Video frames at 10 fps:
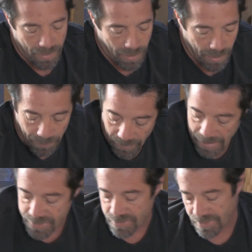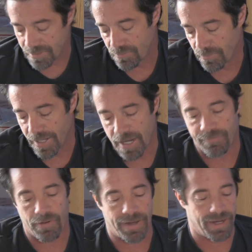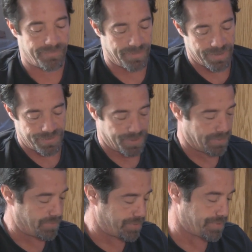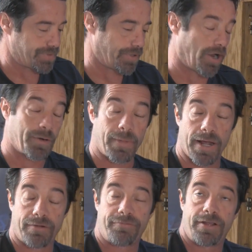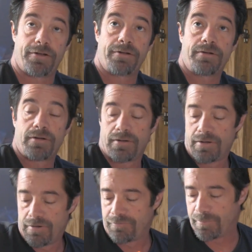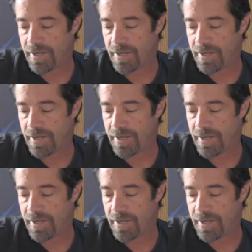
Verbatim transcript: um, lastly, we have our AFS here, which is an automatic feeder from